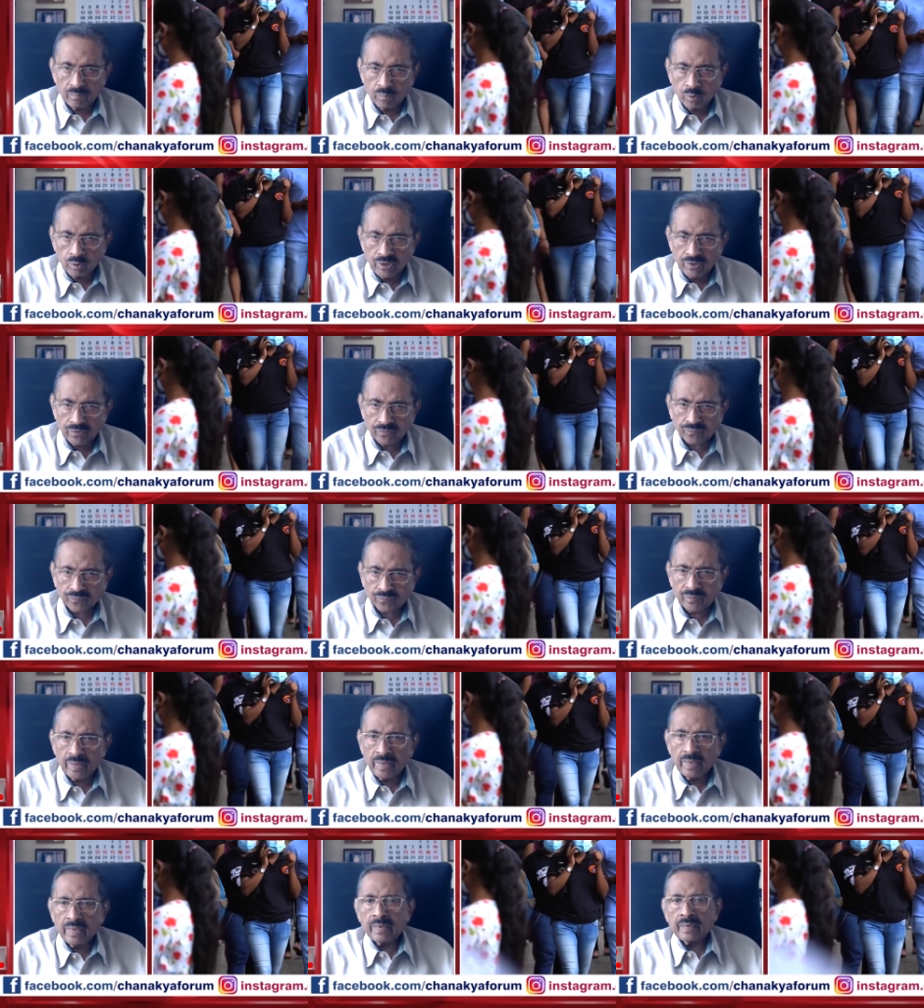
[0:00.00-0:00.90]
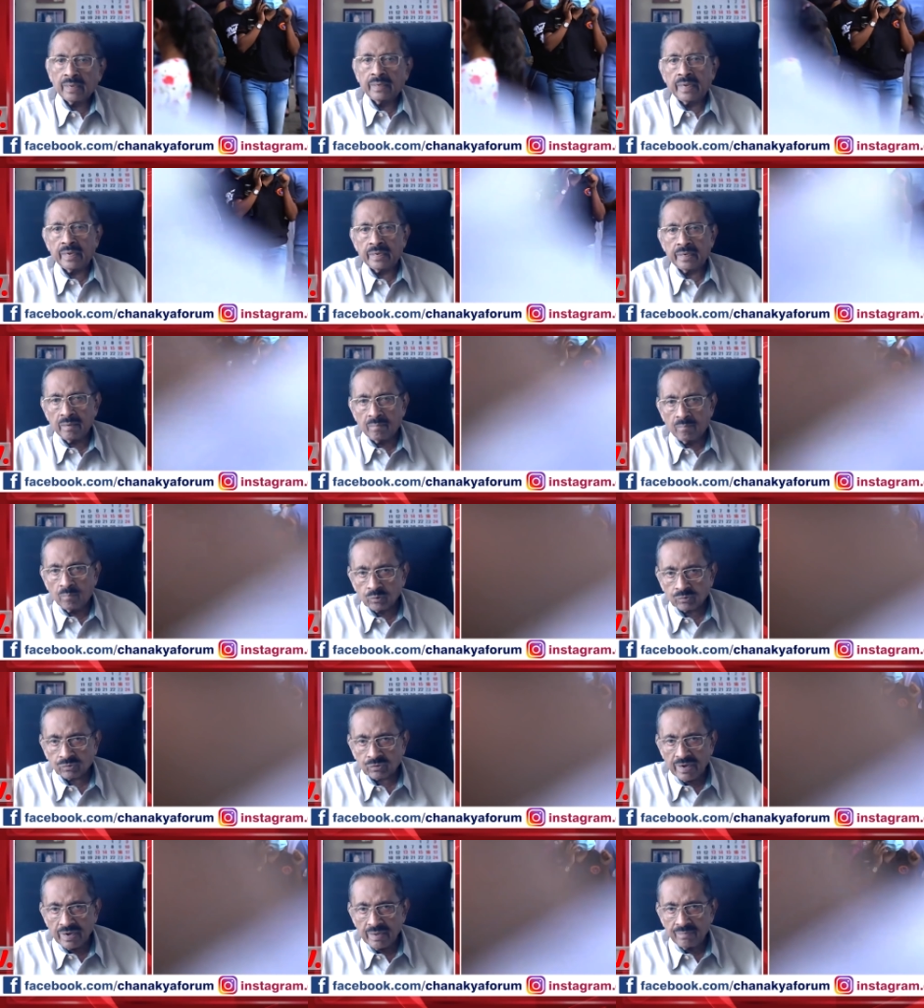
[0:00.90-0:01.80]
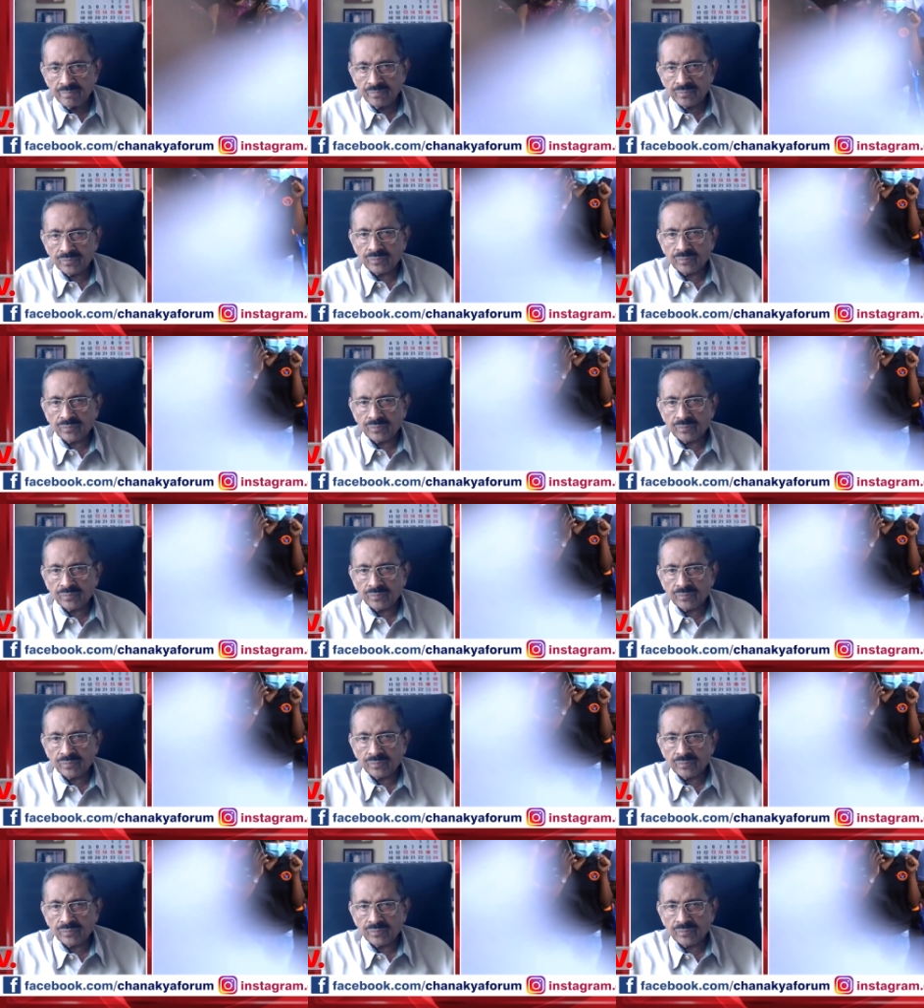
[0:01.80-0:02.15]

Buddhists, then the Muslims